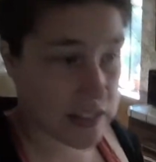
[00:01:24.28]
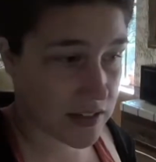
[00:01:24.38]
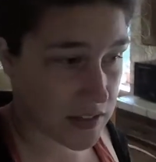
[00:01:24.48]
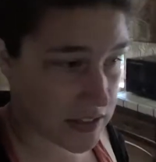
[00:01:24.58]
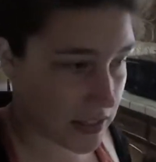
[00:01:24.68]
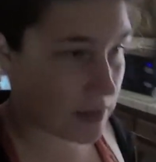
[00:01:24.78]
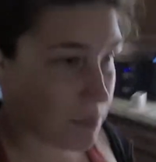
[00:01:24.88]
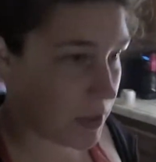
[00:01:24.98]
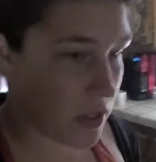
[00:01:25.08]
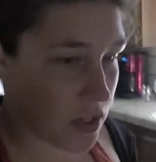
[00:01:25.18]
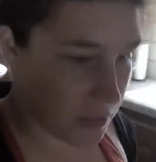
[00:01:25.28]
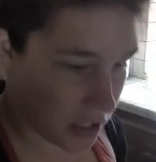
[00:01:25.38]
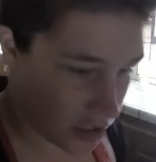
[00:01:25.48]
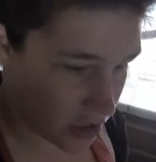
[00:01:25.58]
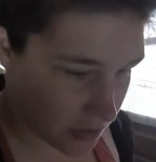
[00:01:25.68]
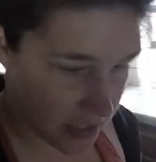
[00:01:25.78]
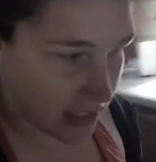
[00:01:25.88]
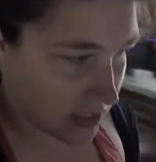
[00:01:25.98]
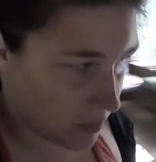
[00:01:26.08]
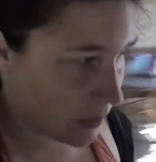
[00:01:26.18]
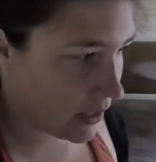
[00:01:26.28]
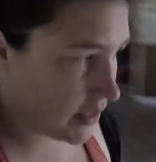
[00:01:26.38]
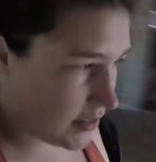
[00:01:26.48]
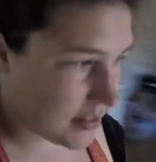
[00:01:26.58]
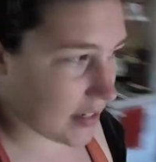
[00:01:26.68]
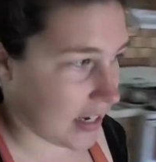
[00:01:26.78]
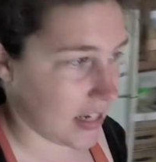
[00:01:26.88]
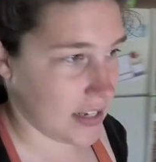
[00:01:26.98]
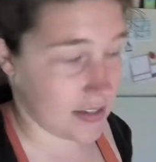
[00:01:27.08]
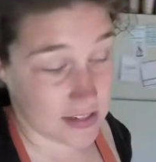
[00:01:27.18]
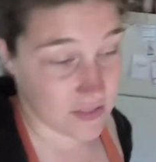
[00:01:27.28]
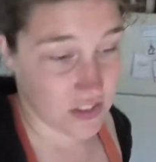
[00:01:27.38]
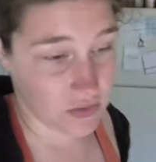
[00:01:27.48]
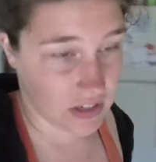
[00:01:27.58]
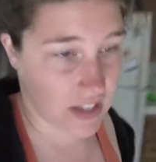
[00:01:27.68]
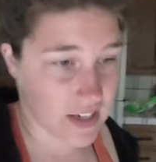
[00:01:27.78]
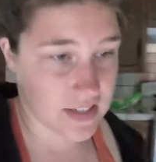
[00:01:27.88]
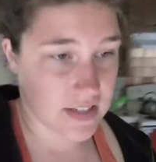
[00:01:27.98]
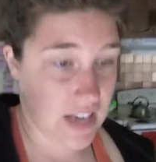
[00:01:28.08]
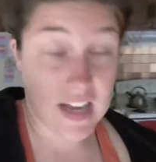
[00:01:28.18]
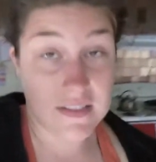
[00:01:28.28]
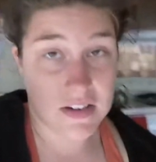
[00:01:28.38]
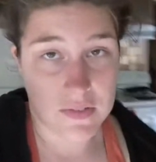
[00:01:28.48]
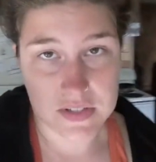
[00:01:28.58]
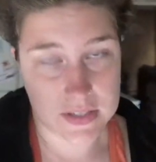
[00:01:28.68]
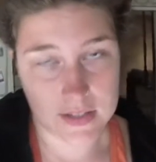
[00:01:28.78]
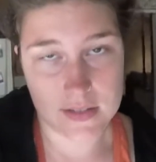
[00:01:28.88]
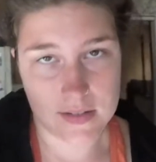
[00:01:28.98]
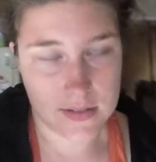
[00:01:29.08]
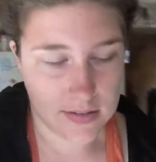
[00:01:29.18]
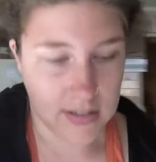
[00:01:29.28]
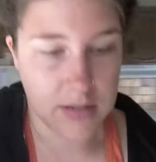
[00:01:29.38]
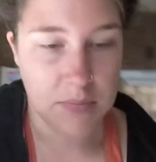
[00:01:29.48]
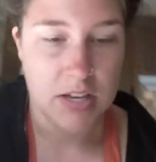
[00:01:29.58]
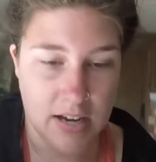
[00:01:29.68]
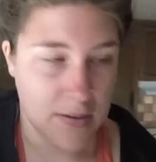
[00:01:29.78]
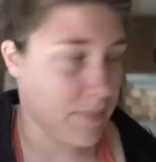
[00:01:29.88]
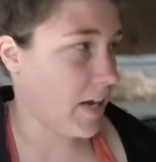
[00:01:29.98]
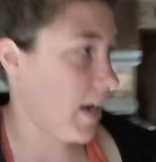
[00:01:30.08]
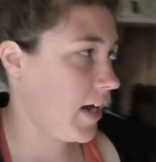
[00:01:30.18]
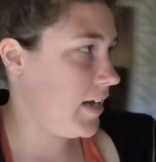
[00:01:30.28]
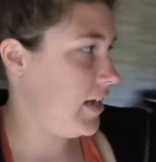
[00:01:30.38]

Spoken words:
is still asleep. I'm not sure what his plan is today. He doesn't even realize yet, obviously, because he's asleep, that I